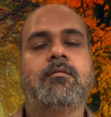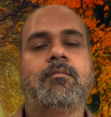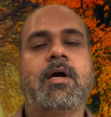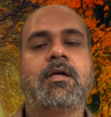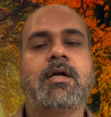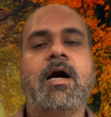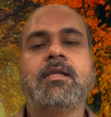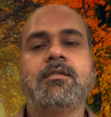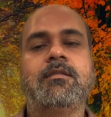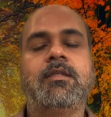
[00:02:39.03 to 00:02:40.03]
By Karya
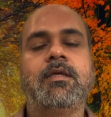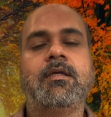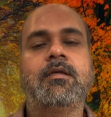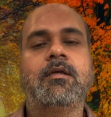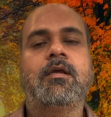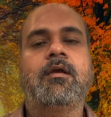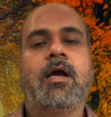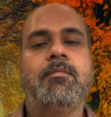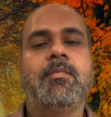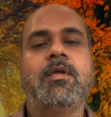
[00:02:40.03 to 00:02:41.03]
Siddhi,
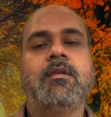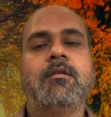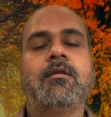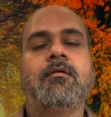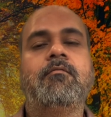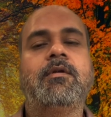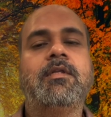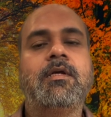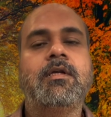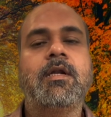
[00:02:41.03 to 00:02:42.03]
I mean
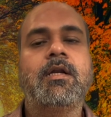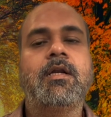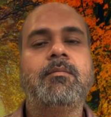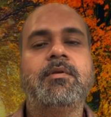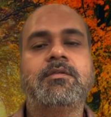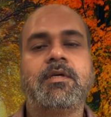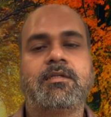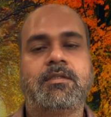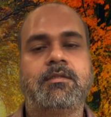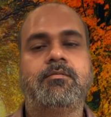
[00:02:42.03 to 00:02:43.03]
whether it will be
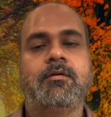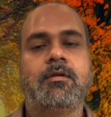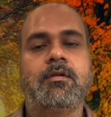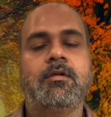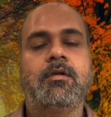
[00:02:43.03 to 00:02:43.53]
successful